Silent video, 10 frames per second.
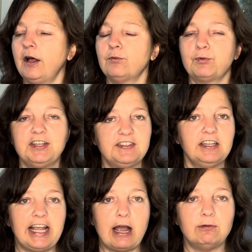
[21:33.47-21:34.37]

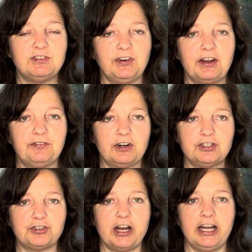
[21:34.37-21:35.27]
Recently, I was very
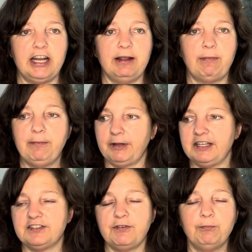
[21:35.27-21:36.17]
frustrated in my
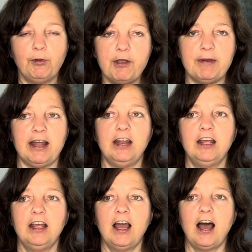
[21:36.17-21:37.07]
place of employment.
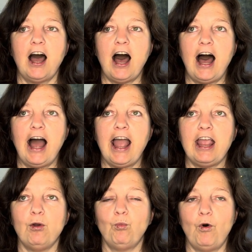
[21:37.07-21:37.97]

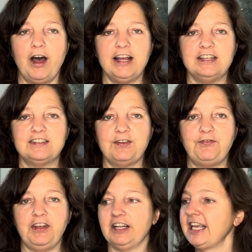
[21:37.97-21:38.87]
I was
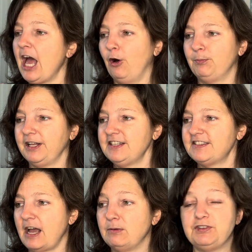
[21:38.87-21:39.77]
feeling
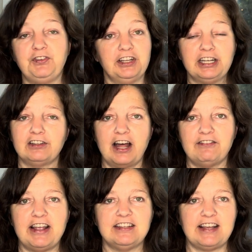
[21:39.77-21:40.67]
helpless. I was feeling a lot
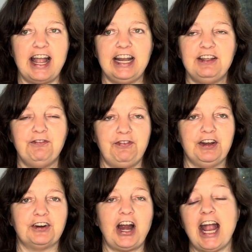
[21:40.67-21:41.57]
of anxiety and
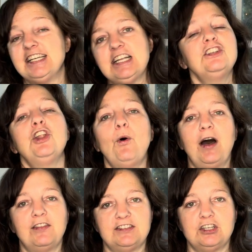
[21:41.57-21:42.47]
fear. I didn't know
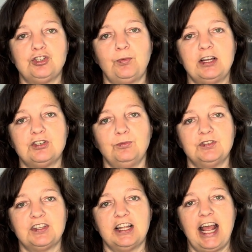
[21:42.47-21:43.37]
how the situation
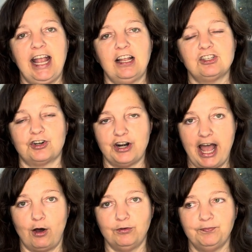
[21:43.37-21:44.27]
was going to turn
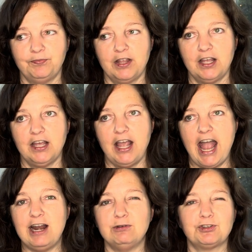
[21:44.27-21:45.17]
out.
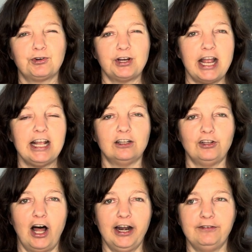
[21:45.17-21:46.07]
And it was creating a
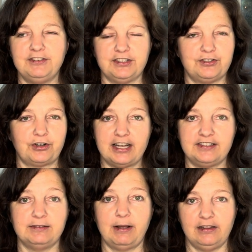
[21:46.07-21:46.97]
lot of
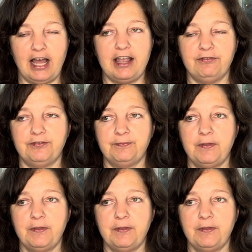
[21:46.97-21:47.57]
distress in my life.